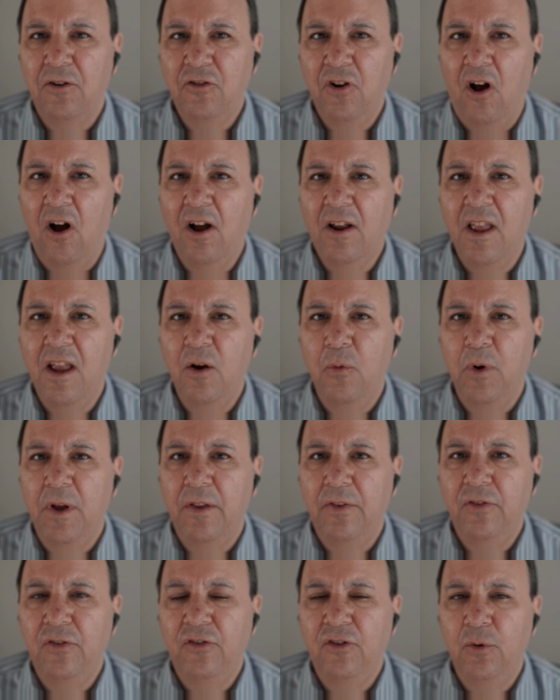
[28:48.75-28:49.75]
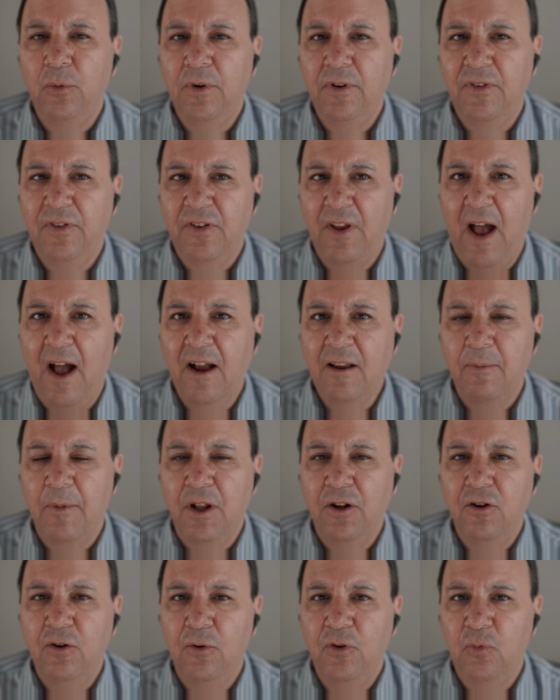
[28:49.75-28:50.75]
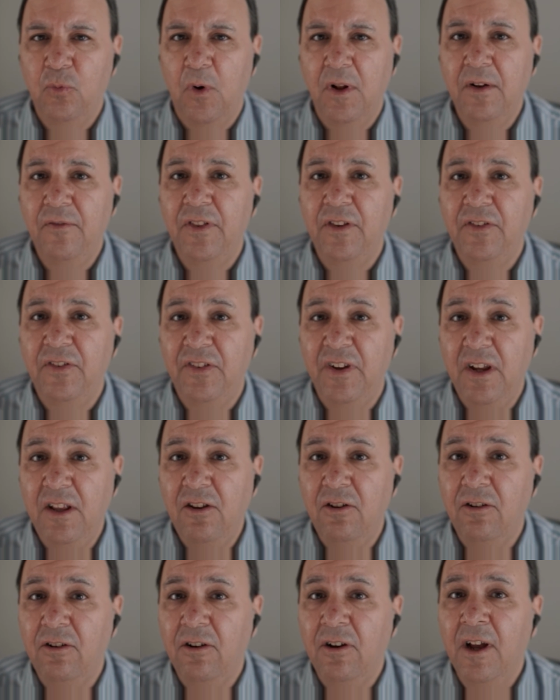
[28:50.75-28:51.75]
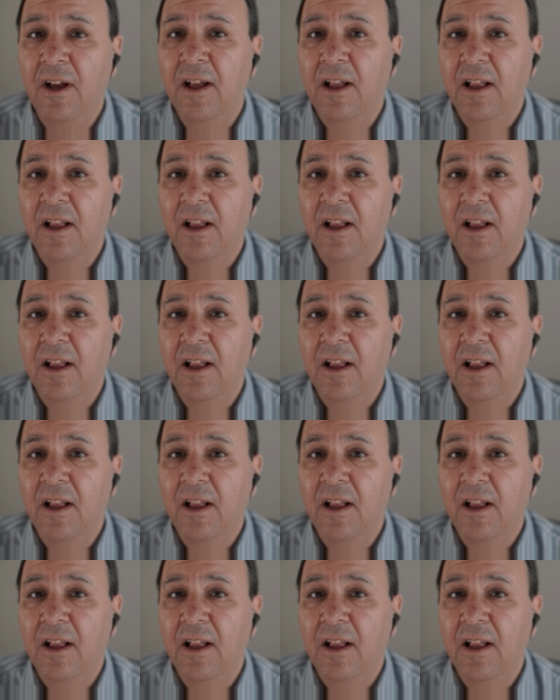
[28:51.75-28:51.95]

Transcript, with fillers: talking with Stuart Sackman, who is one of the senior